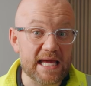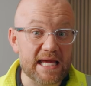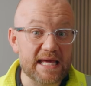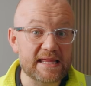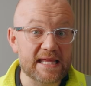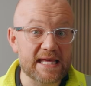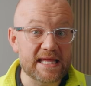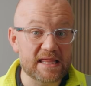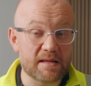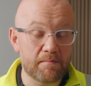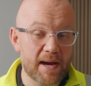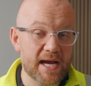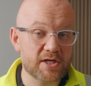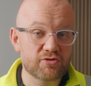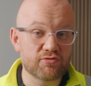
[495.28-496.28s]
either in the
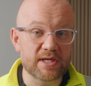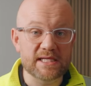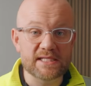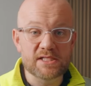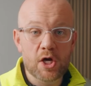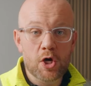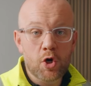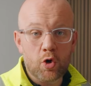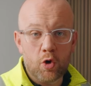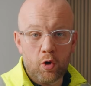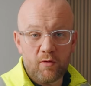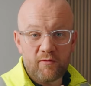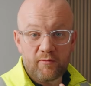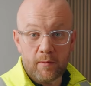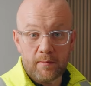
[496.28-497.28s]
batteries
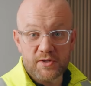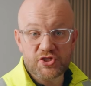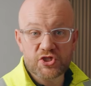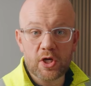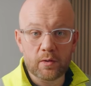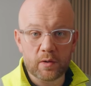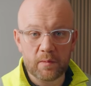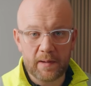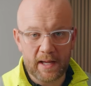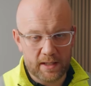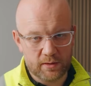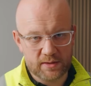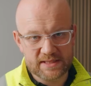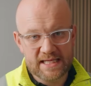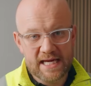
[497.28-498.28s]
or from the solar
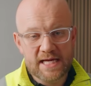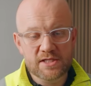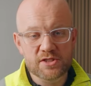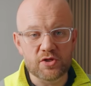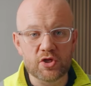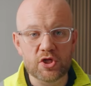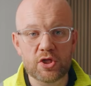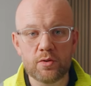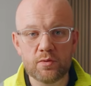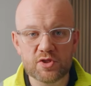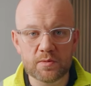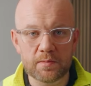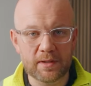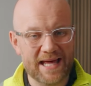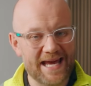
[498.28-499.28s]
panels, to the
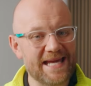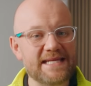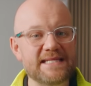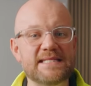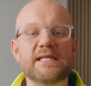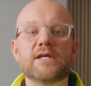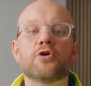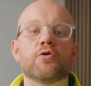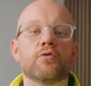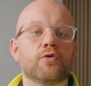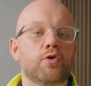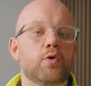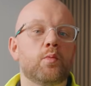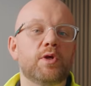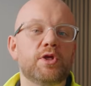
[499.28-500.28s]
usable AC
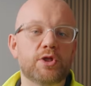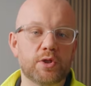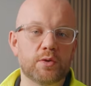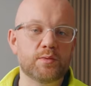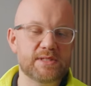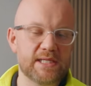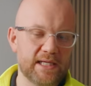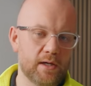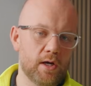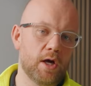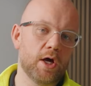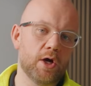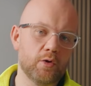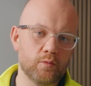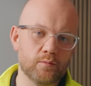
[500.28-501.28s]
current that we use in our
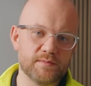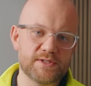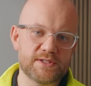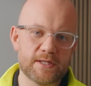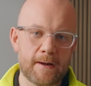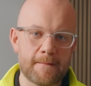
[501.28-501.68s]
homes.